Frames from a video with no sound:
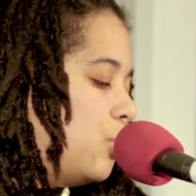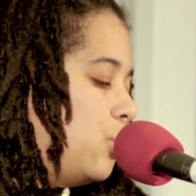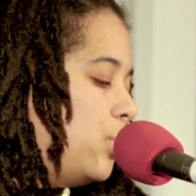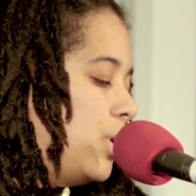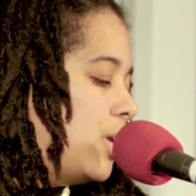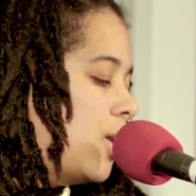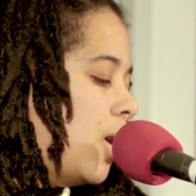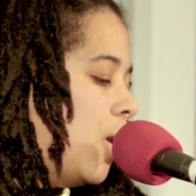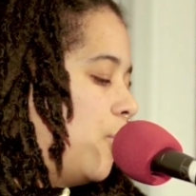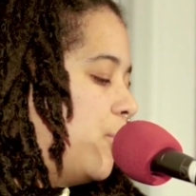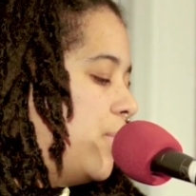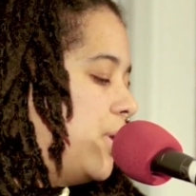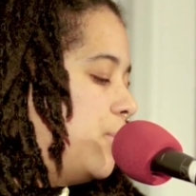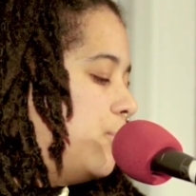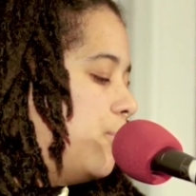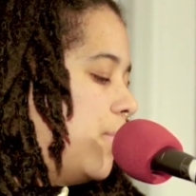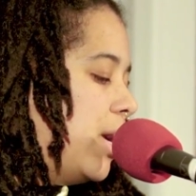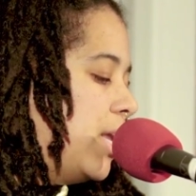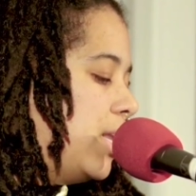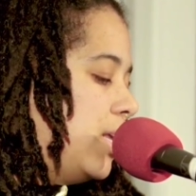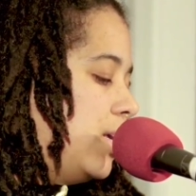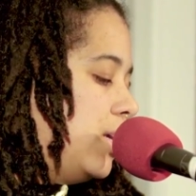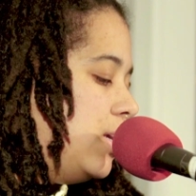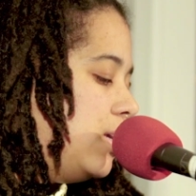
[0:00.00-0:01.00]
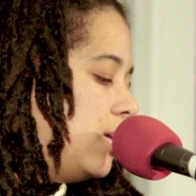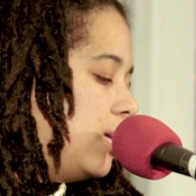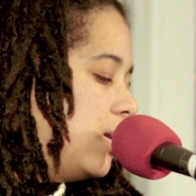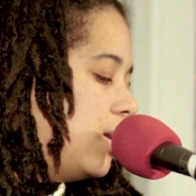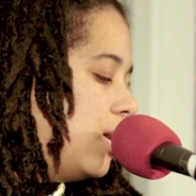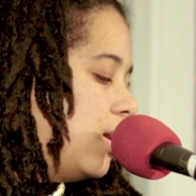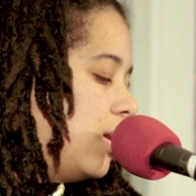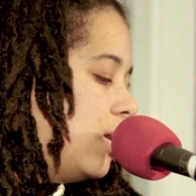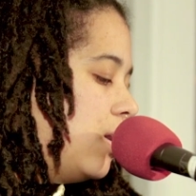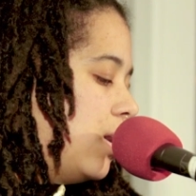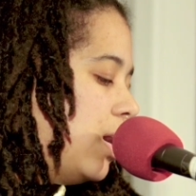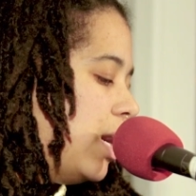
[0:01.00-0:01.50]
We come in many
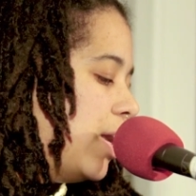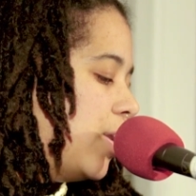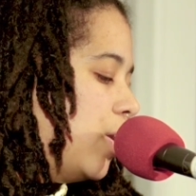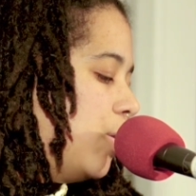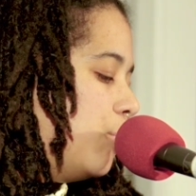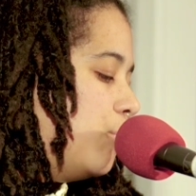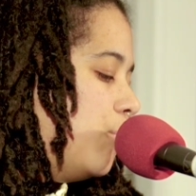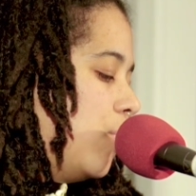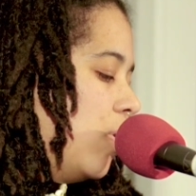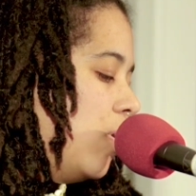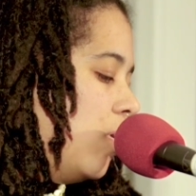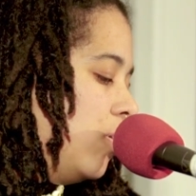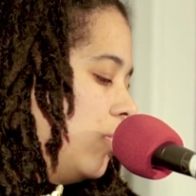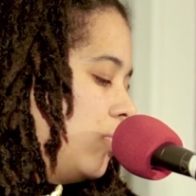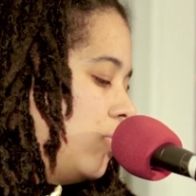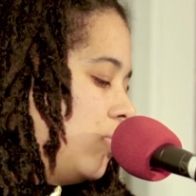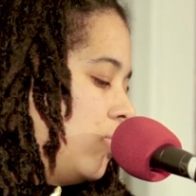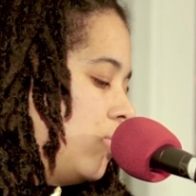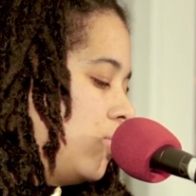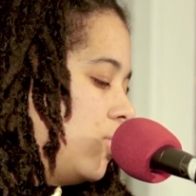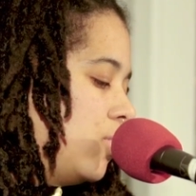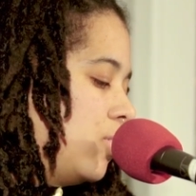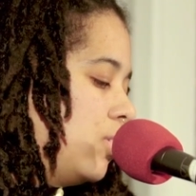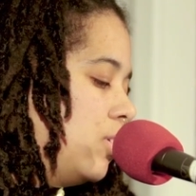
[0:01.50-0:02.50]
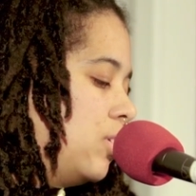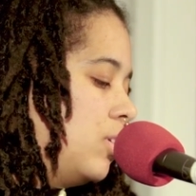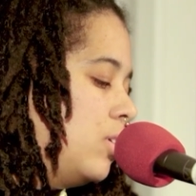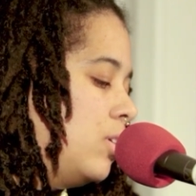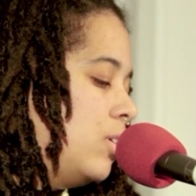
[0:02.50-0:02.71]
and are merged.